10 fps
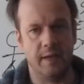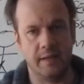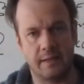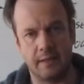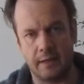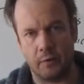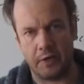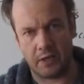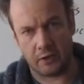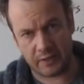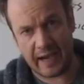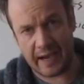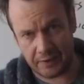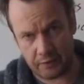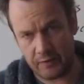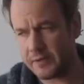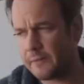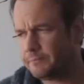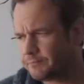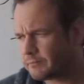is what he calls categories.